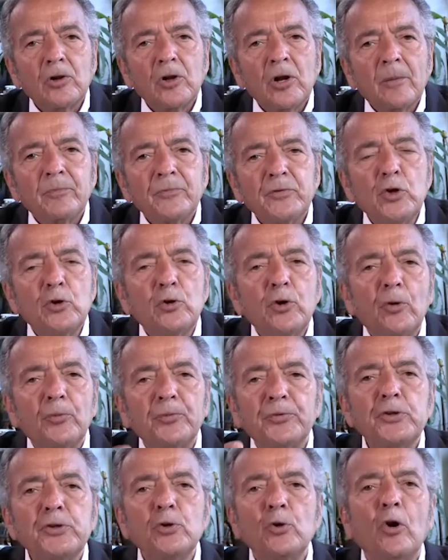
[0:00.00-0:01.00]
You
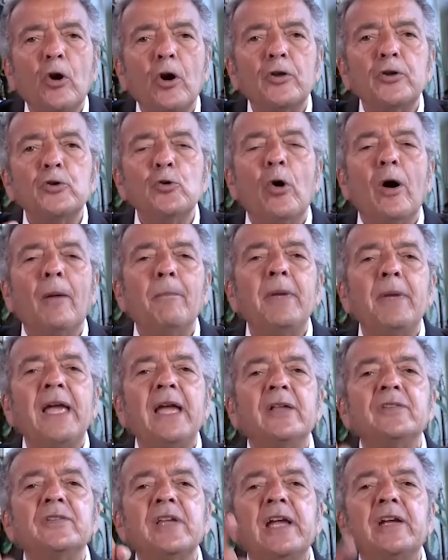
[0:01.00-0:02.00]
are
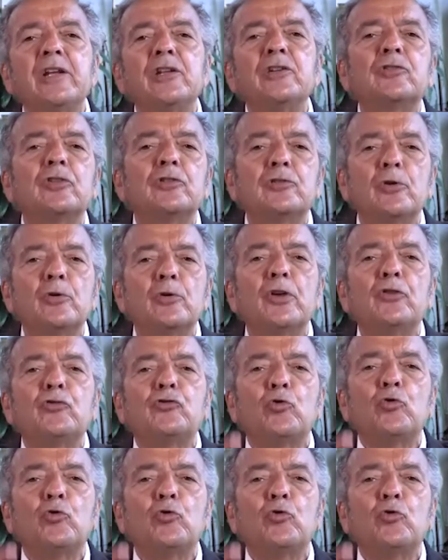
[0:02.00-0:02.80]
mandated to do this.